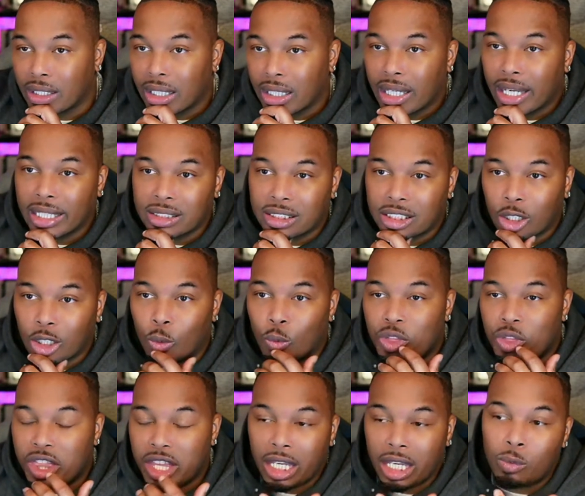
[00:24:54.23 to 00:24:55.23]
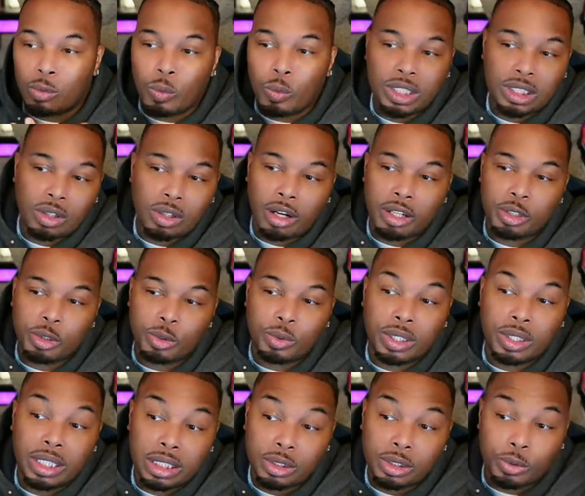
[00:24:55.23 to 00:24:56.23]
And so then when we started
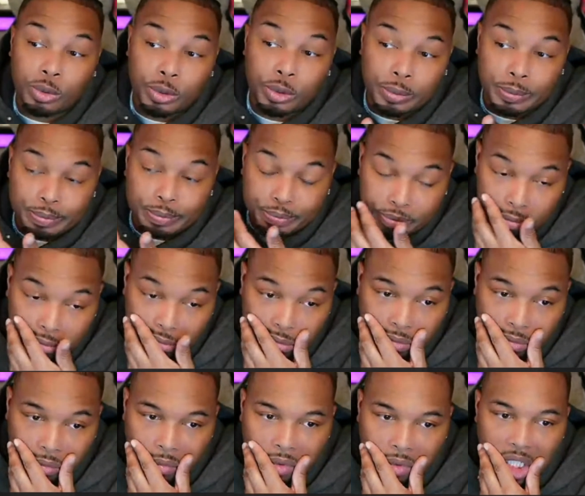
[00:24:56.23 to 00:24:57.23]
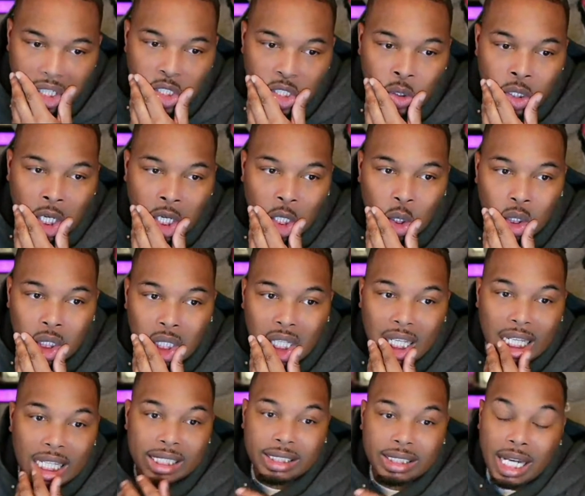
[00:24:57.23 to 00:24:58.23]
doing this group,
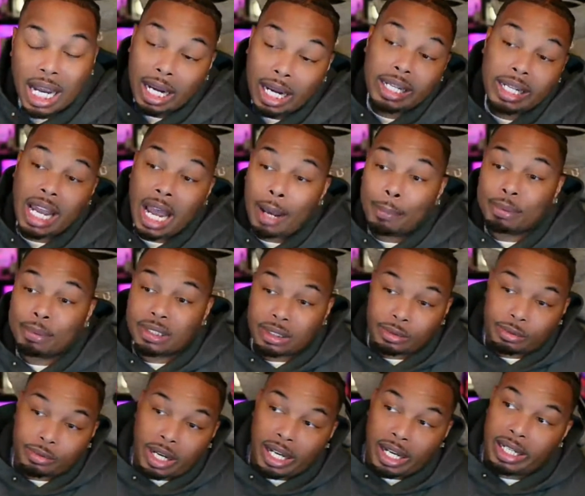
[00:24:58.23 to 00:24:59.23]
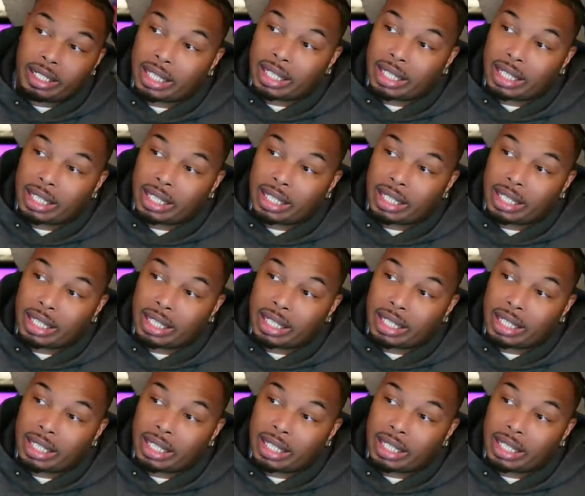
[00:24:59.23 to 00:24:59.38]
it's kind of the opposite, right?